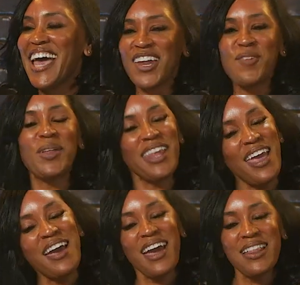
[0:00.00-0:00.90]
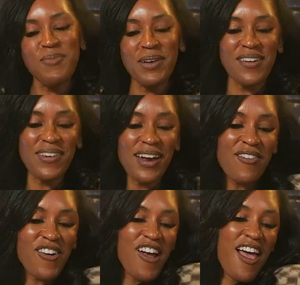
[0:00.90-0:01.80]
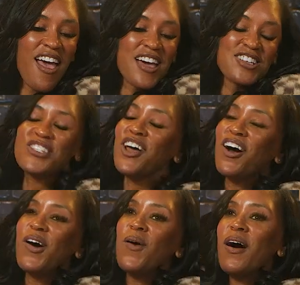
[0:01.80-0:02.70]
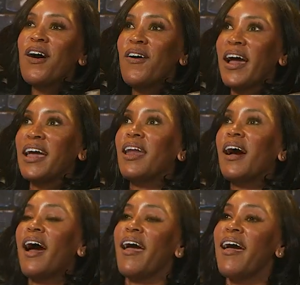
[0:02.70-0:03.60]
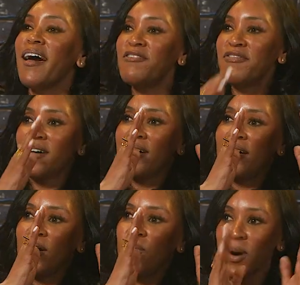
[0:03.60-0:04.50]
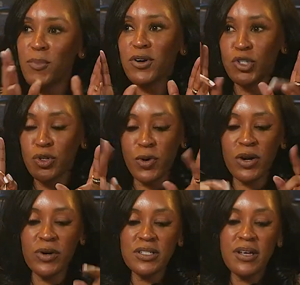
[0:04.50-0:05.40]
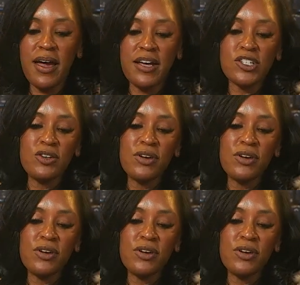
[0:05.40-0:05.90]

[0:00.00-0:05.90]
And it'll be, yeah, I got the book or whatever. So, all right, I have two more questions to ask you.